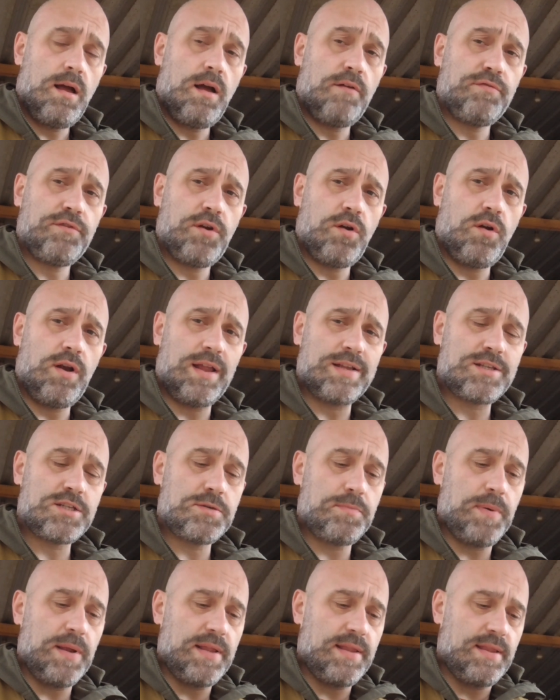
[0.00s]
After all that
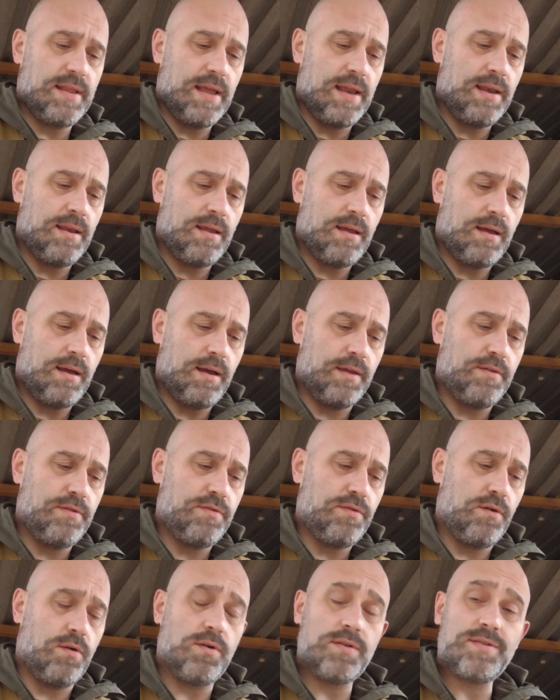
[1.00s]
splitting, I
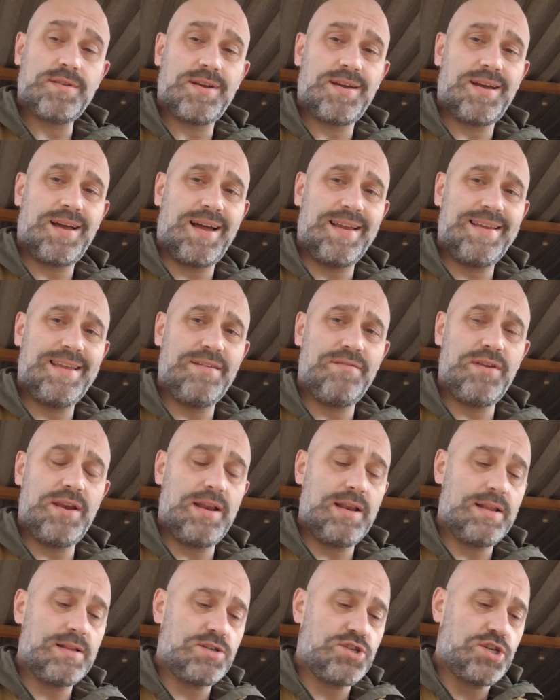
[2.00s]
thought I'd give it a
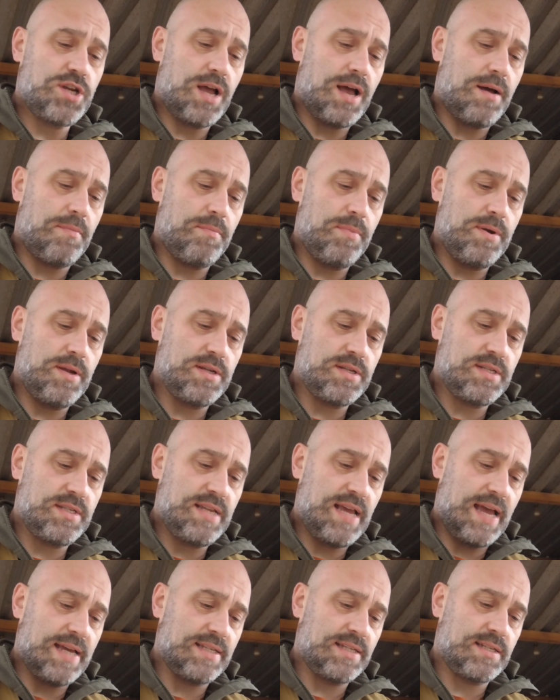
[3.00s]
little sharpness
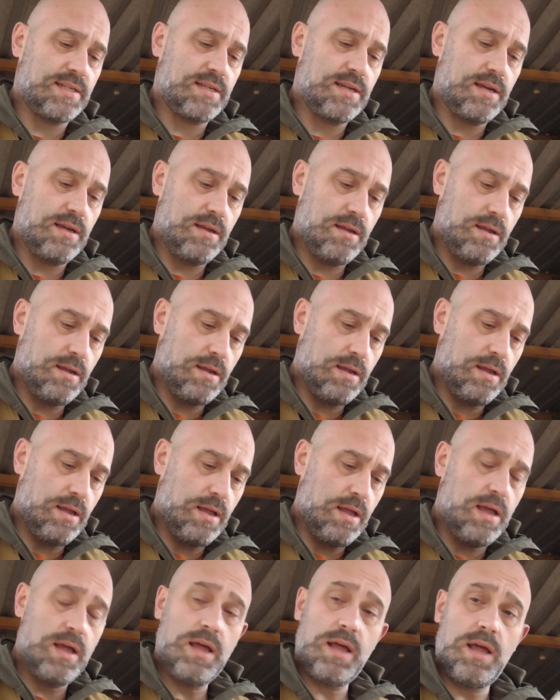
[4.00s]
test.
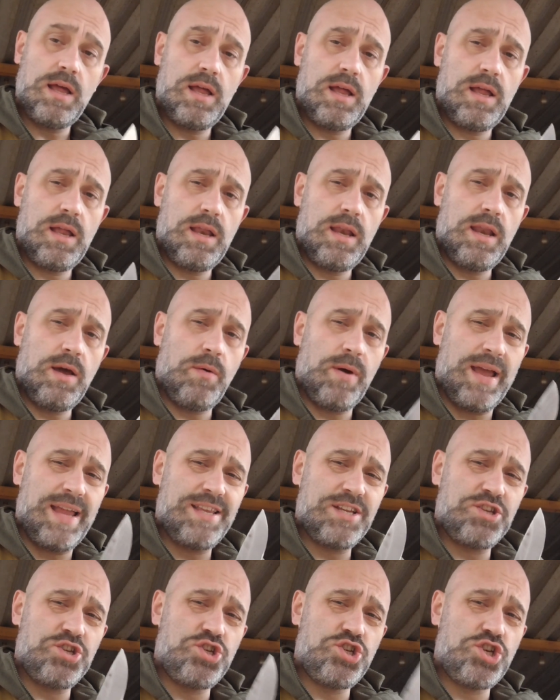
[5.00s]
Now,
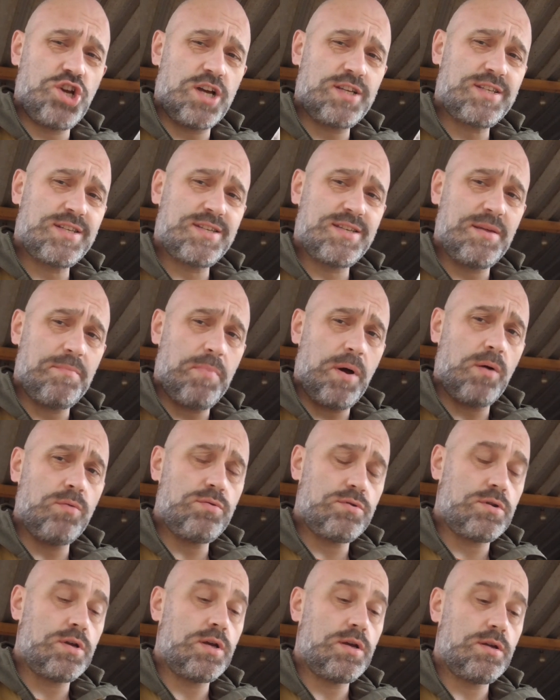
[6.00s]
it just
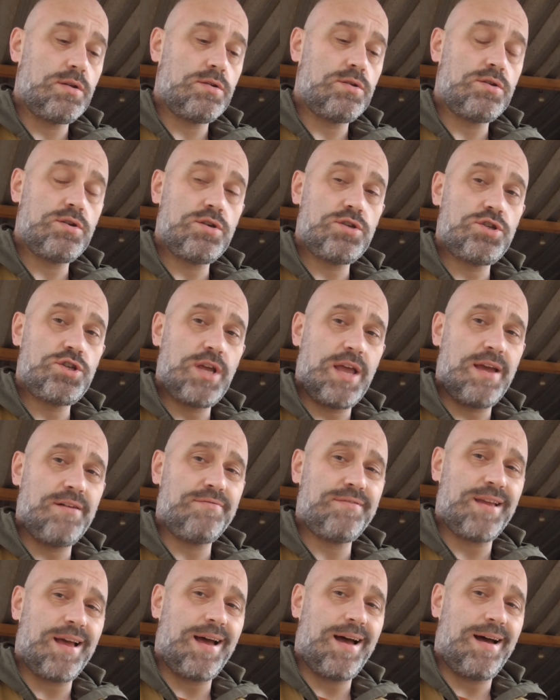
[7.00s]
about
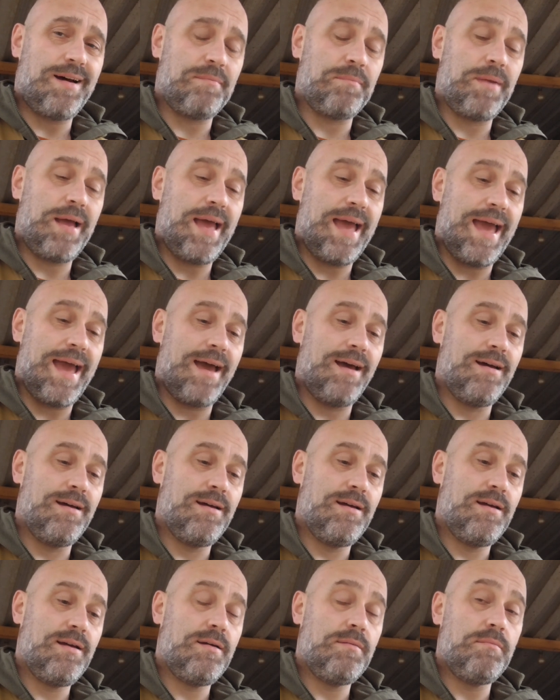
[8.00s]
shaved arm hair
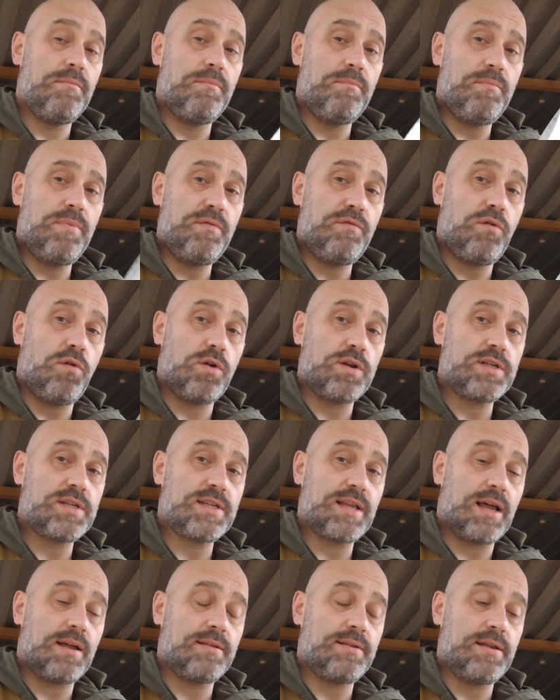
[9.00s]
before I
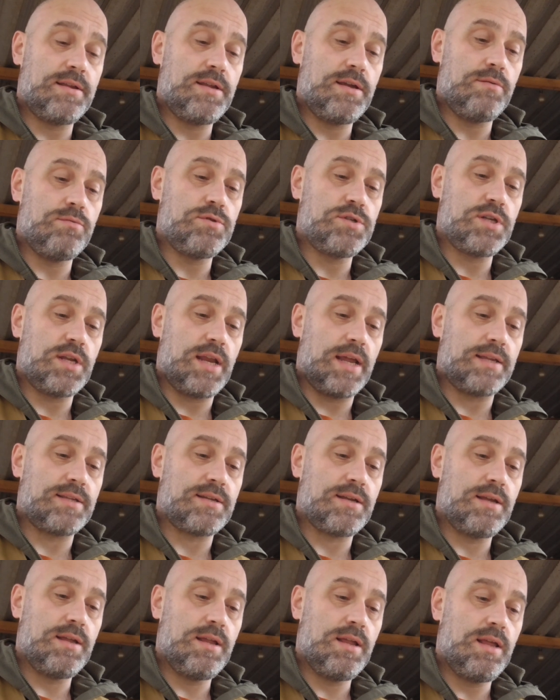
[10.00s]
started using
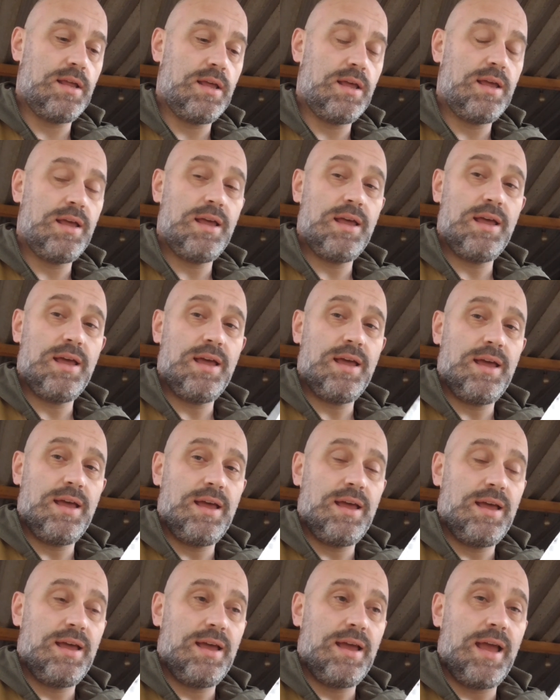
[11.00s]
it.
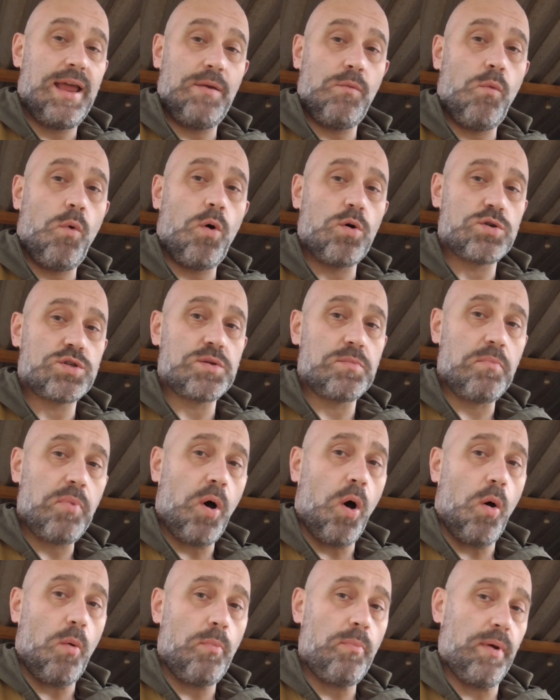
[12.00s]
It wasn't
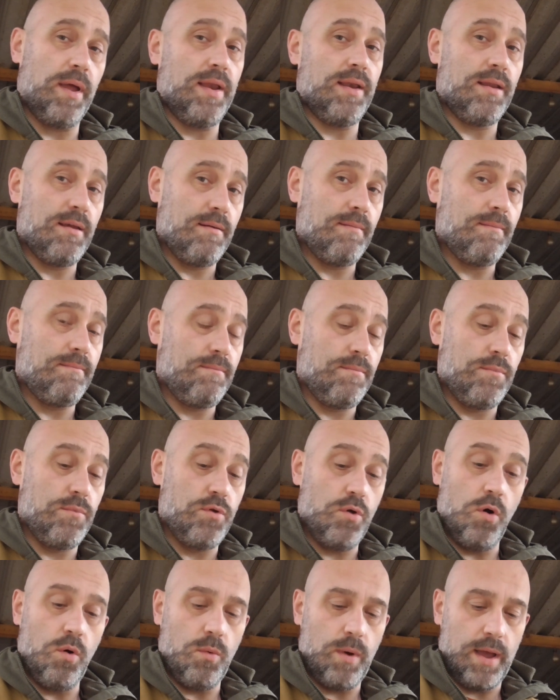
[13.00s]
popping,
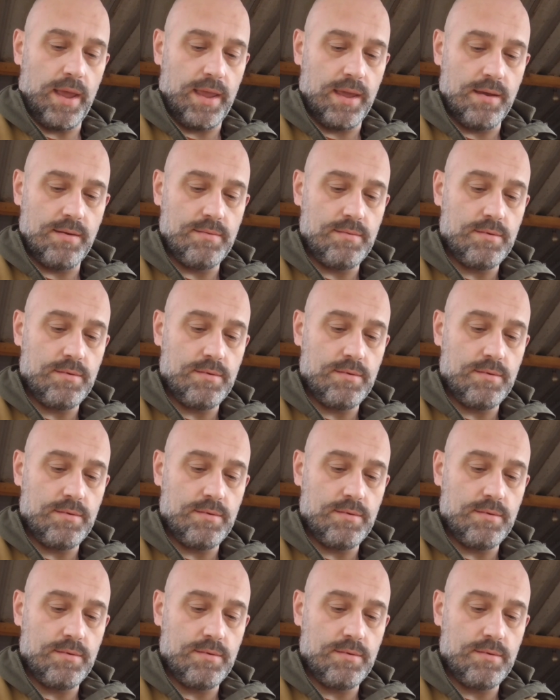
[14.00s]
no way.